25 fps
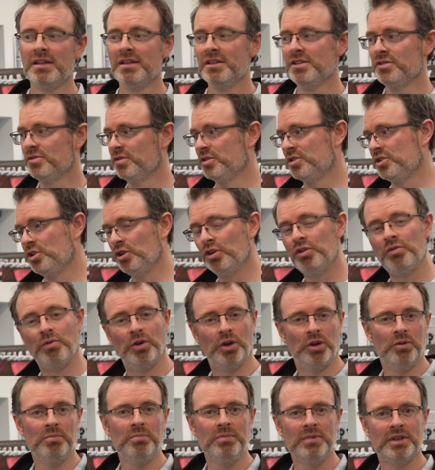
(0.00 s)
So it's your
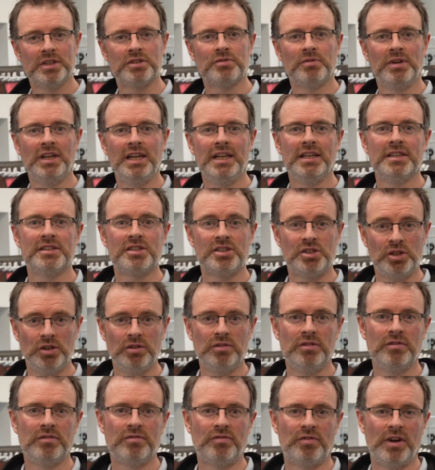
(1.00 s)
room. It's really a
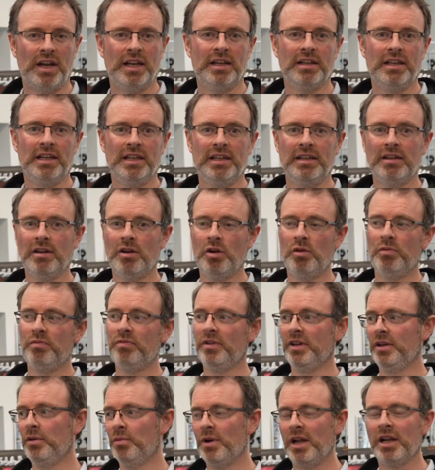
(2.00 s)
student-friendly,
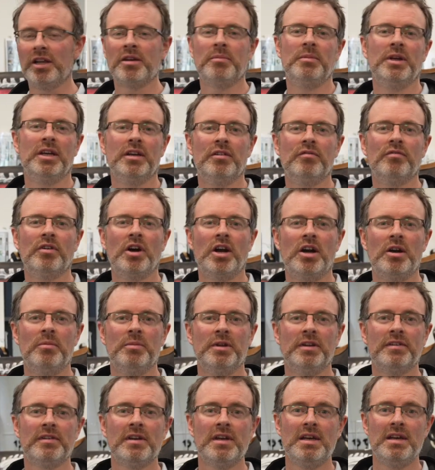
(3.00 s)
hopefully welcoming
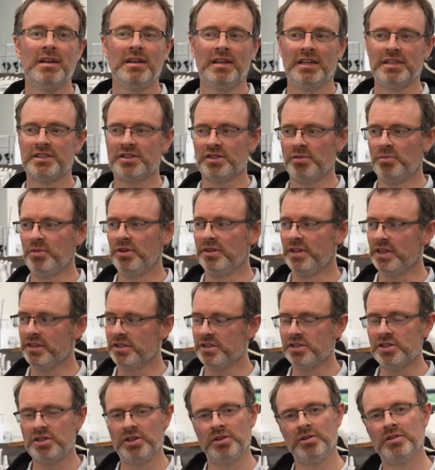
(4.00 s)
environment. It's somewhere that
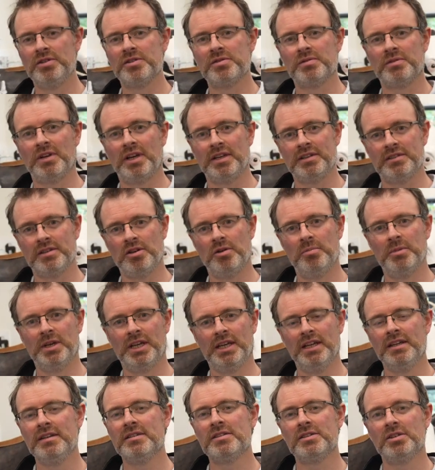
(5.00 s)
the students like coming
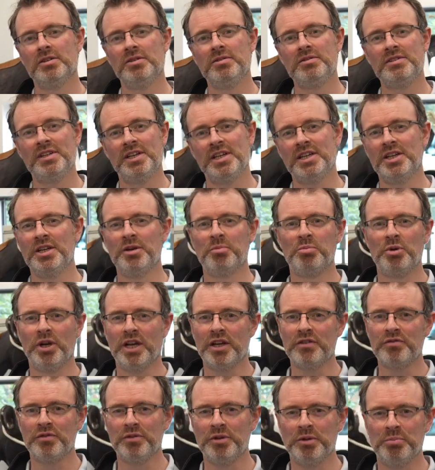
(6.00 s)
into, taking a
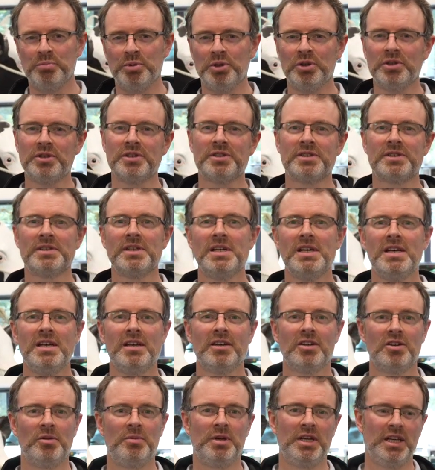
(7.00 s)
break from the books,
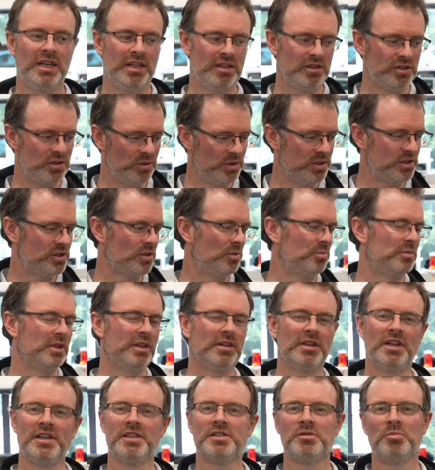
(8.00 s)
coming in, doing
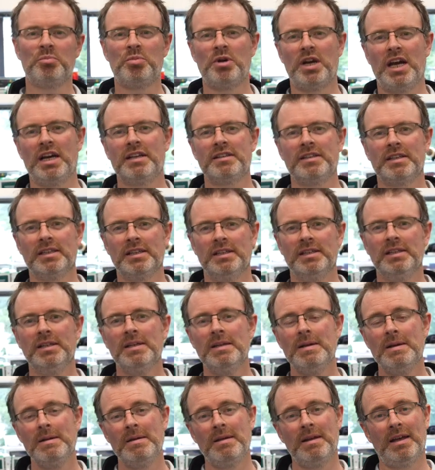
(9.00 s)
something nice and practical,
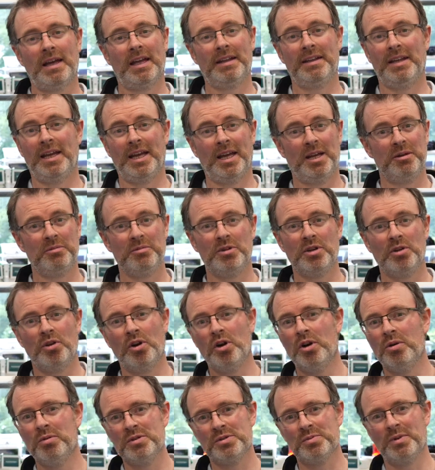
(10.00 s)
and then you're
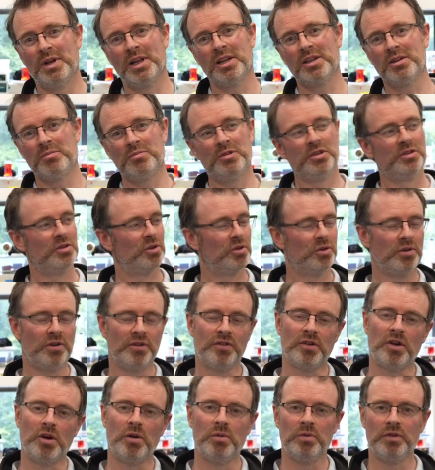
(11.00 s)
always welcome. The door
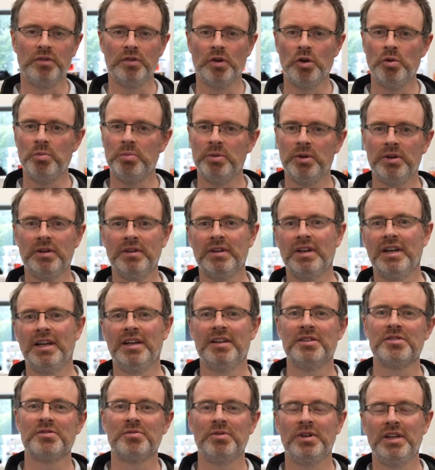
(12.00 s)
is always open
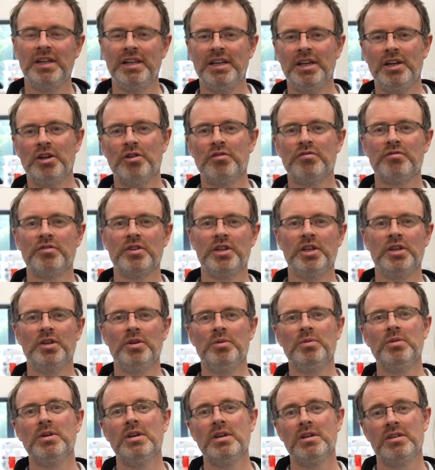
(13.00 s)
and it's really here for
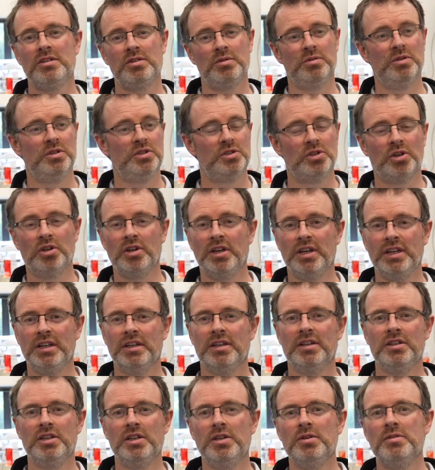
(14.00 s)
you to enjoy
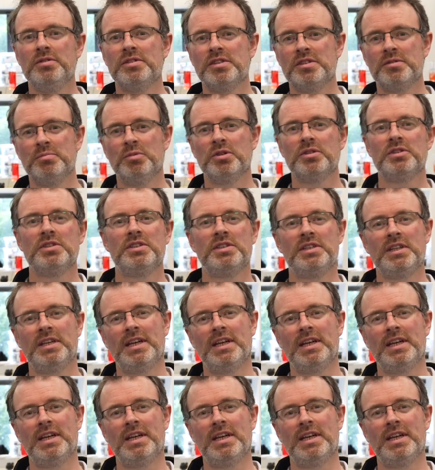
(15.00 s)
and use as much as you